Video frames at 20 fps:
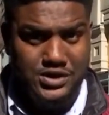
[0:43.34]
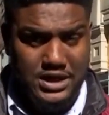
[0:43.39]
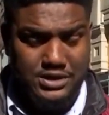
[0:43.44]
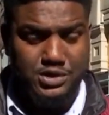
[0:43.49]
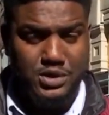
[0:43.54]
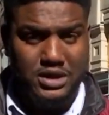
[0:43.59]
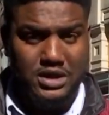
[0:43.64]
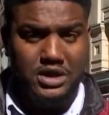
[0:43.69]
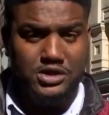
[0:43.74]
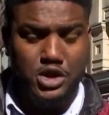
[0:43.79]

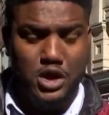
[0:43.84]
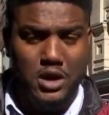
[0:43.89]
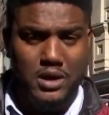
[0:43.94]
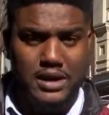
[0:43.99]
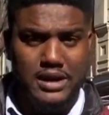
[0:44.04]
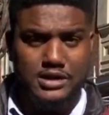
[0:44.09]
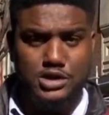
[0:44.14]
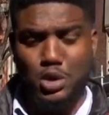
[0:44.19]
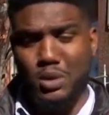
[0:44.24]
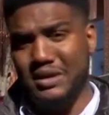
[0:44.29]
district
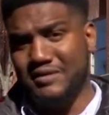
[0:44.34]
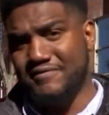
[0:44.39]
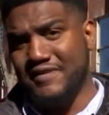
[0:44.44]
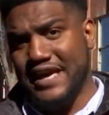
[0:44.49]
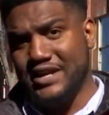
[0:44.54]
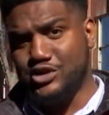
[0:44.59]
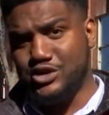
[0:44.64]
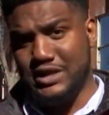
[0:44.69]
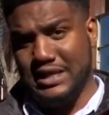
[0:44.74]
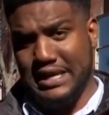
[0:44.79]
attorney to
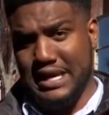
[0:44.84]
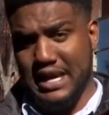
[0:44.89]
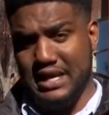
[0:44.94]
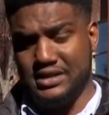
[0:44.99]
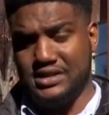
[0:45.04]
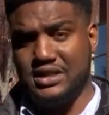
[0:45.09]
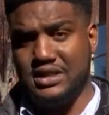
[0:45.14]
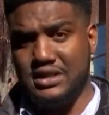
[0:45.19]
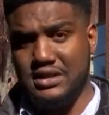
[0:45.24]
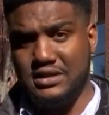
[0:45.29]

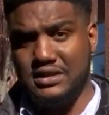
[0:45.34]
investigate.